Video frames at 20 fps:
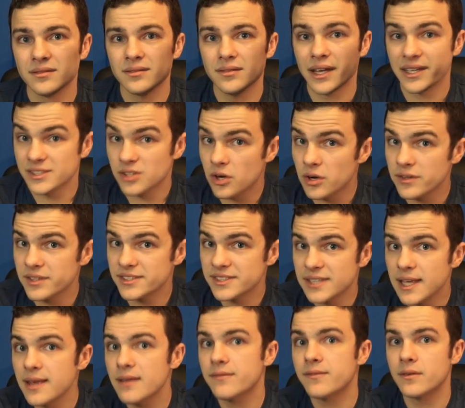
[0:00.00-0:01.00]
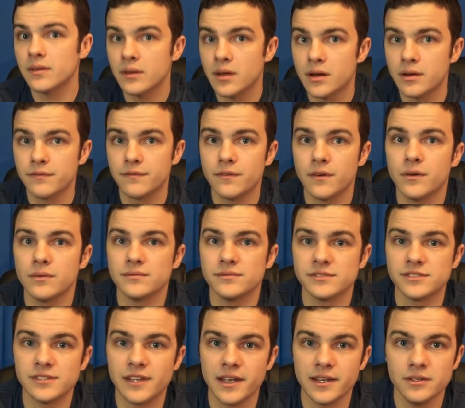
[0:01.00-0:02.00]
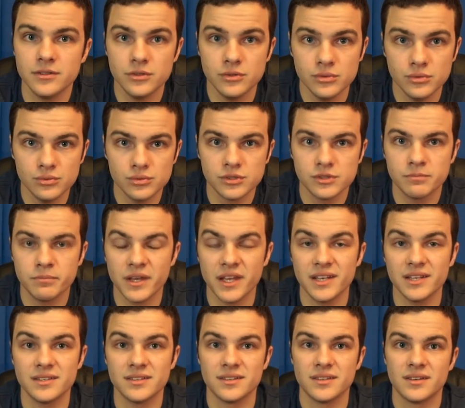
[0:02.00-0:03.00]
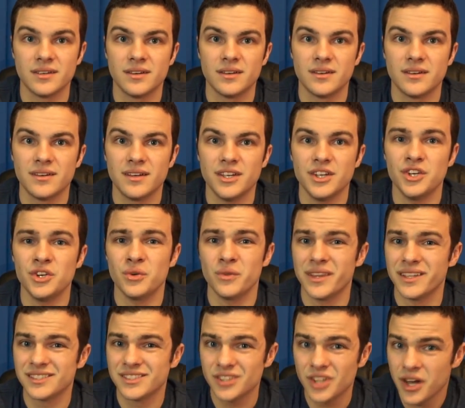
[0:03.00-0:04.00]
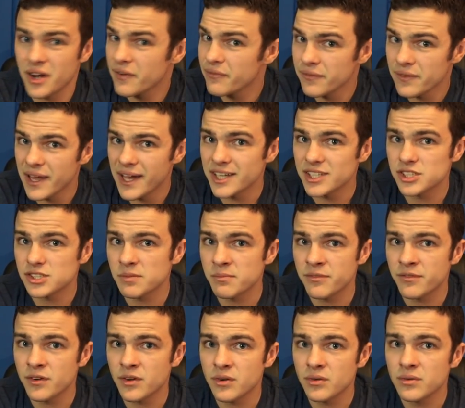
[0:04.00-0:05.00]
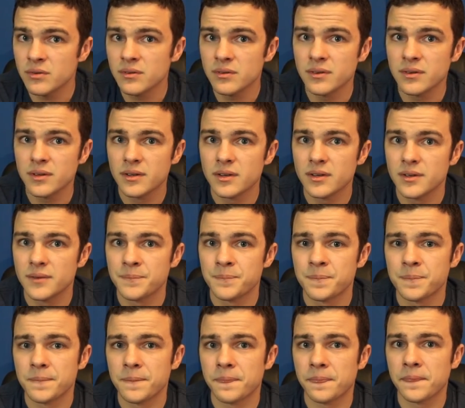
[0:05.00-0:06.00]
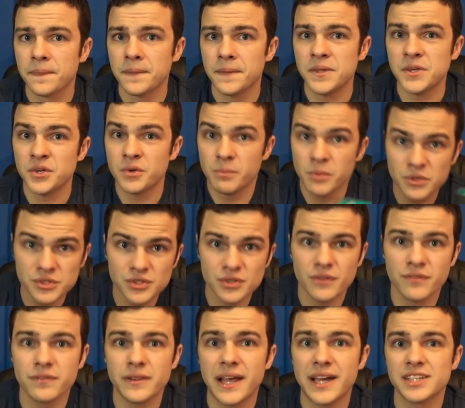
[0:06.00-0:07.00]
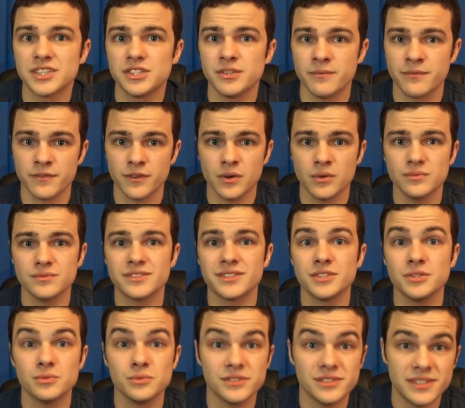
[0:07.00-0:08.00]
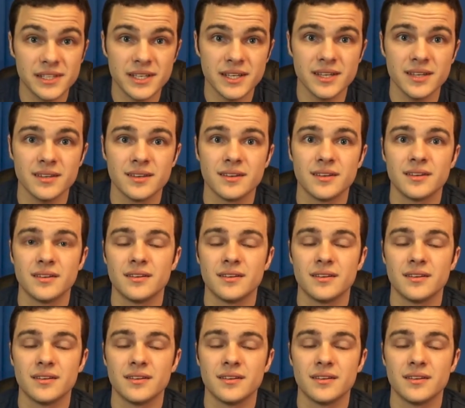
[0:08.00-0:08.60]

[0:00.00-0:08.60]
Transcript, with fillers: That's hard to say for a lot of phones that you spend. You know, that's not a flagship phone. You know, most of the flagship phones that you see